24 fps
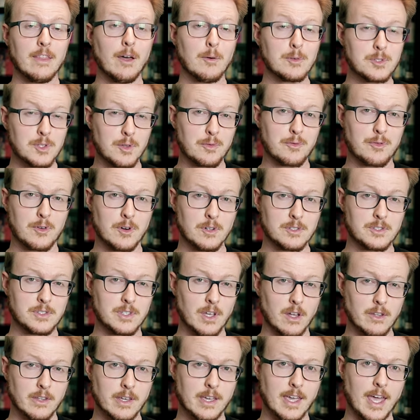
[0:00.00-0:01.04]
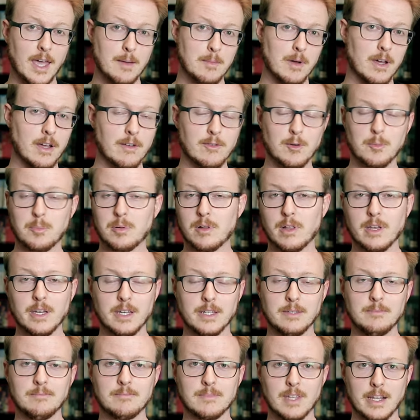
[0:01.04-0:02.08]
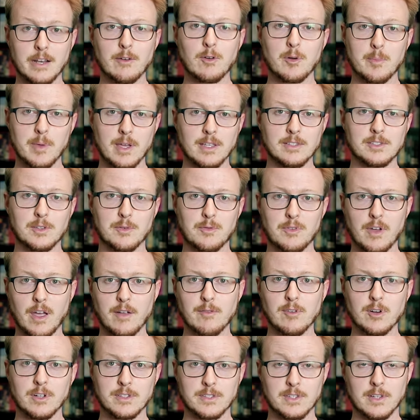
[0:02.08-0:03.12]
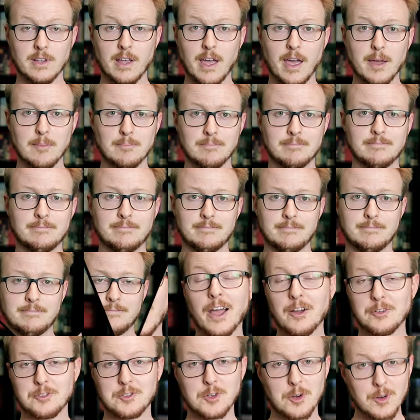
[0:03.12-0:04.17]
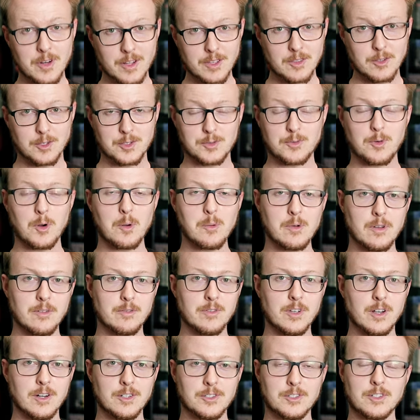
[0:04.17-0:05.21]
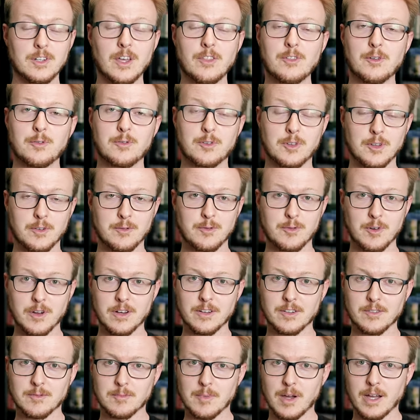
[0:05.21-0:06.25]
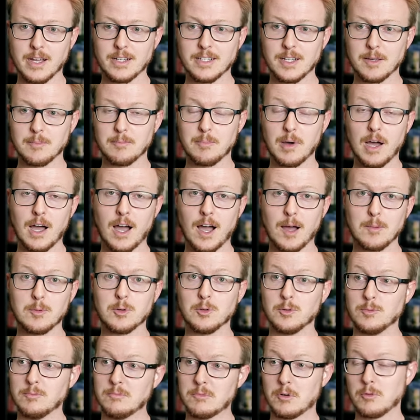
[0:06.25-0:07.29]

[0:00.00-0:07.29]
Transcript: That was the first Zelda game I ever played, and it remains a favorite today. Now, during those formative years, another good friend of mine named Bob, who